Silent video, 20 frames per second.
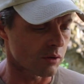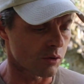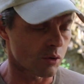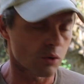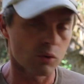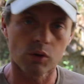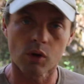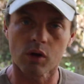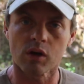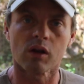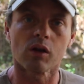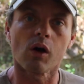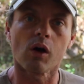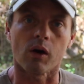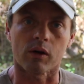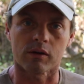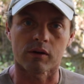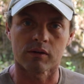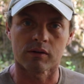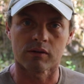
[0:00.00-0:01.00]
You'll learn a
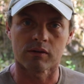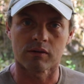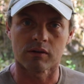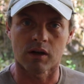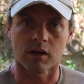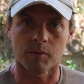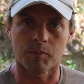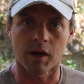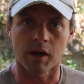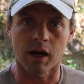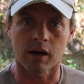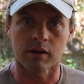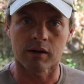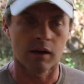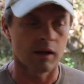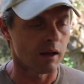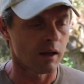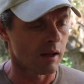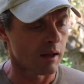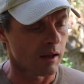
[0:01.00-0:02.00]
lot about
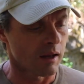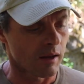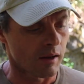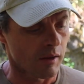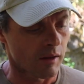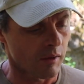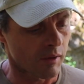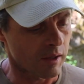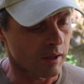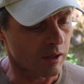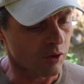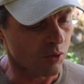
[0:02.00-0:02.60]
the